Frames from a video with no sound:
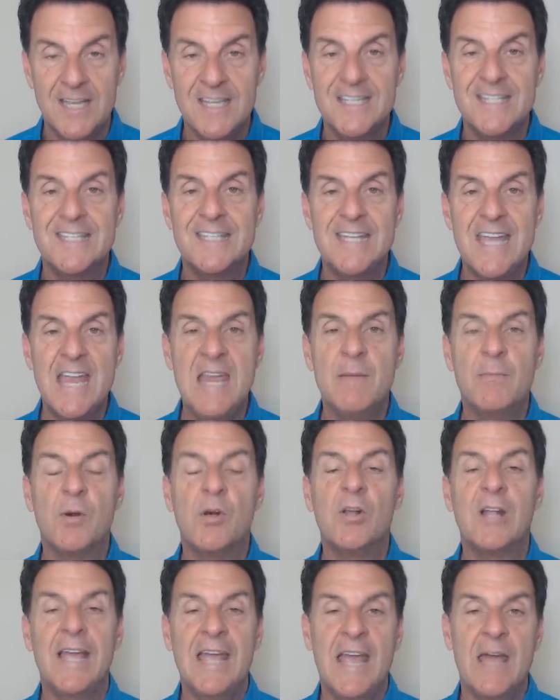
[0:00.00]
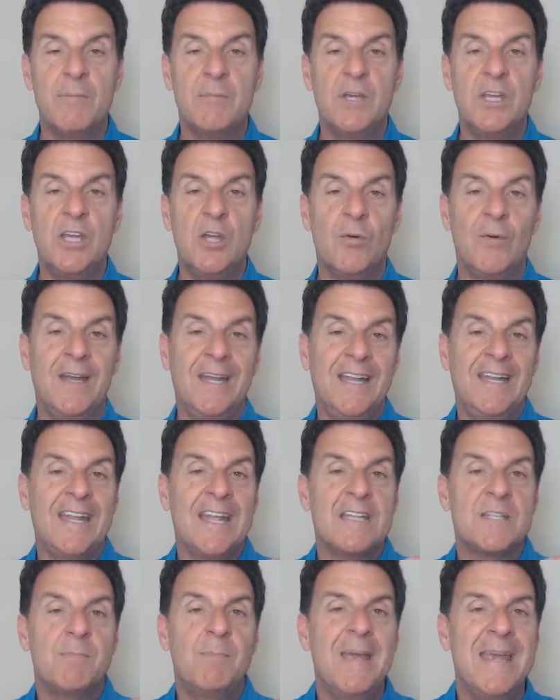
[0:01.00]
Stable ambiguity, and
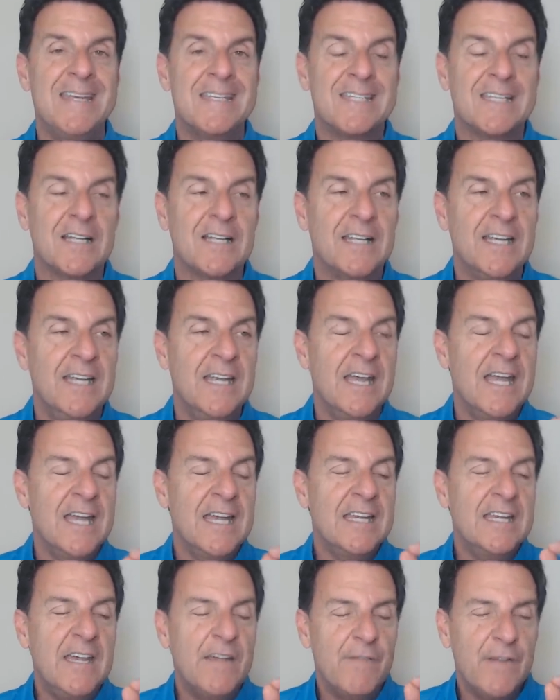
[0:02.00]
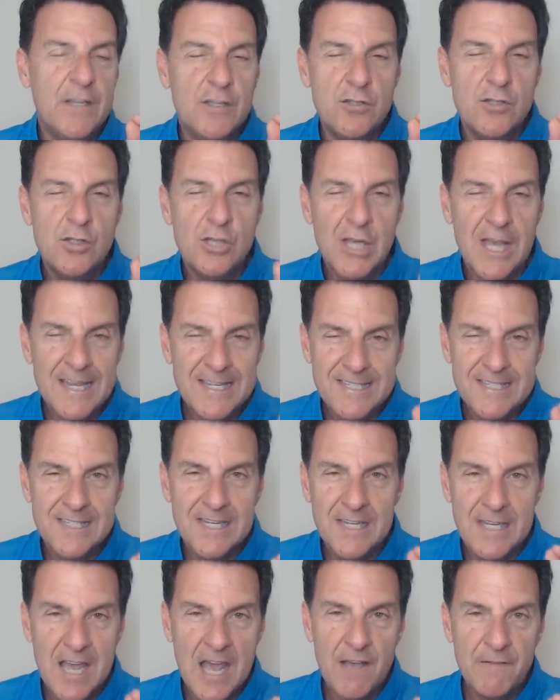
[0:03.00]
that's basically giving just
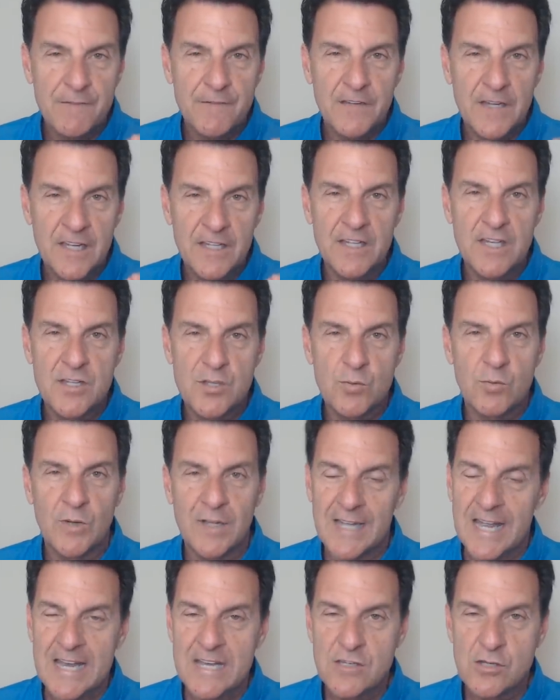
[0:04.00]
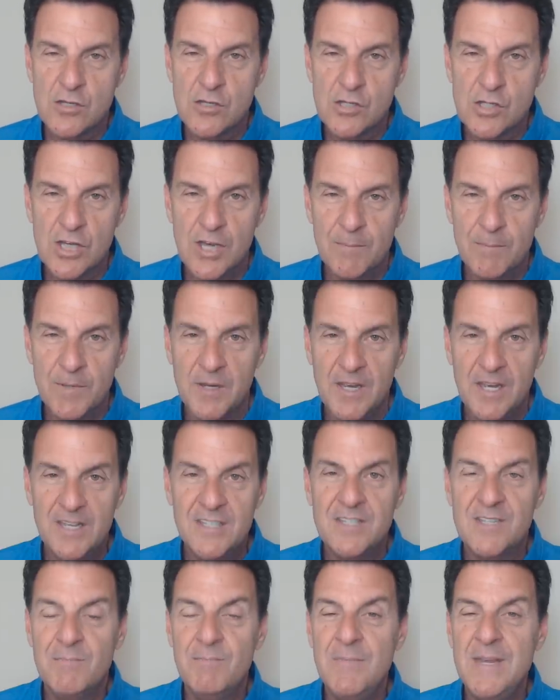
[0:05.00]
enough in this relationship
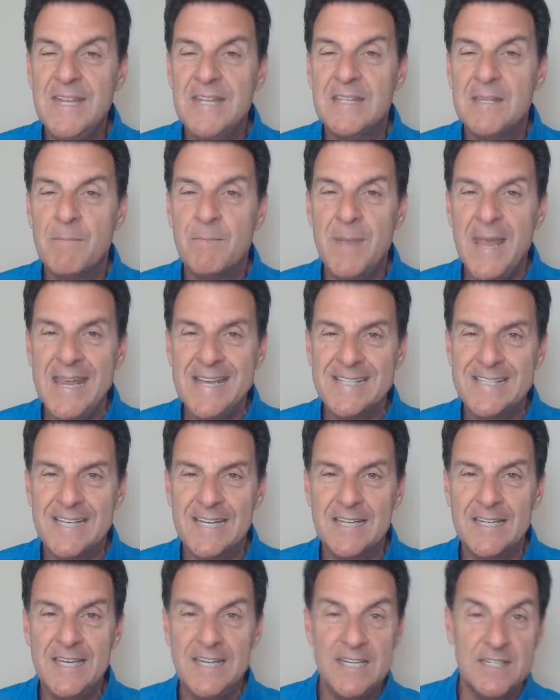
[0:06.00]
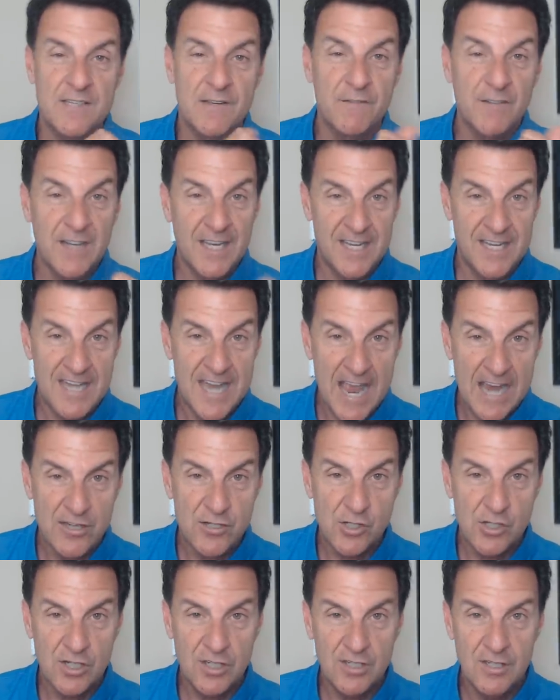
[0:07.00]
to meet the basic needs of
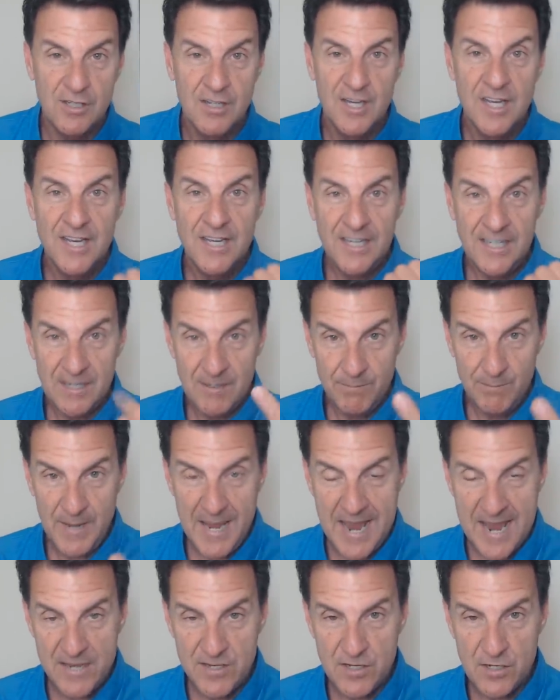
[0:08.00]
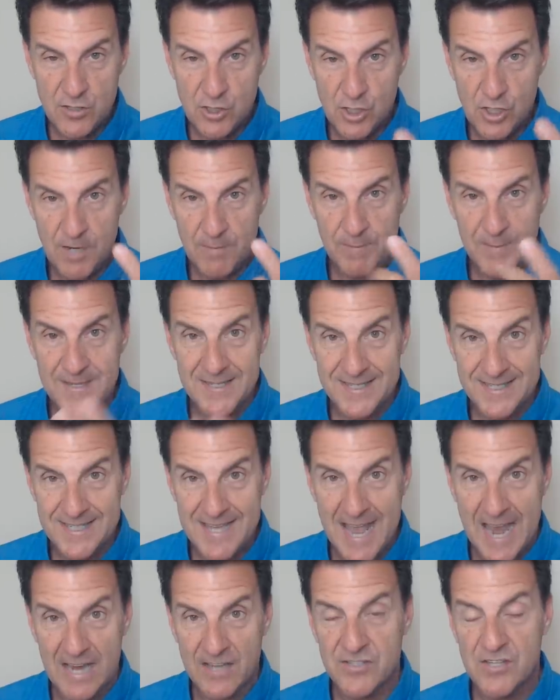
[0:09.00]
connection, companionship, and
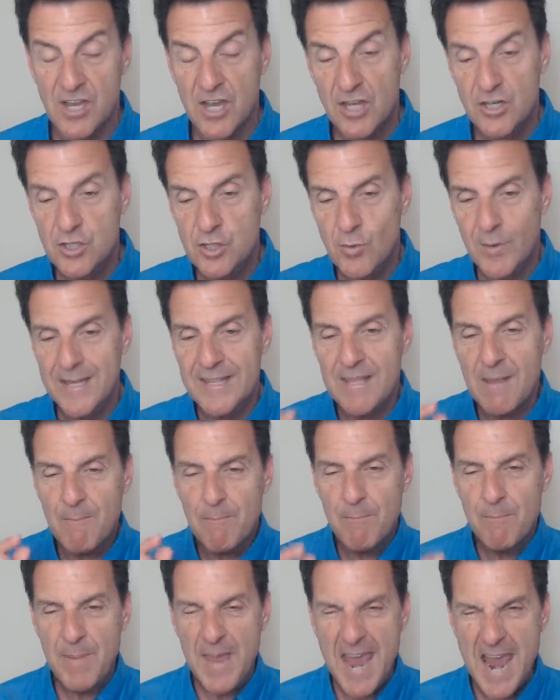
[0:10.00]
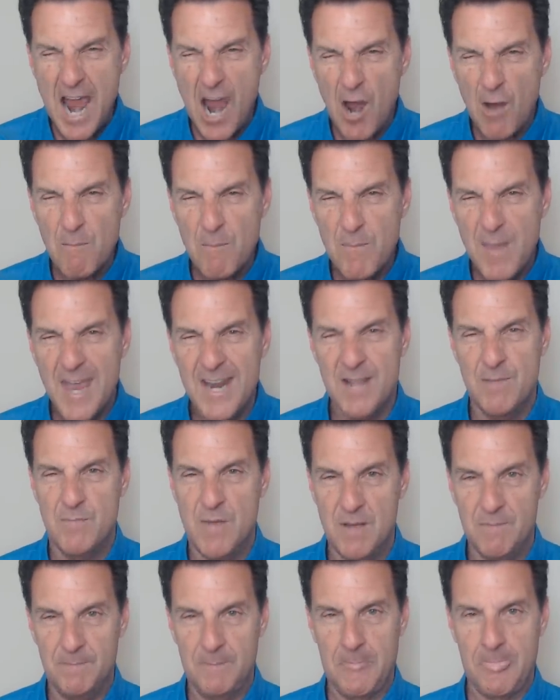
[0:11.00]
sex, doing the bare minimum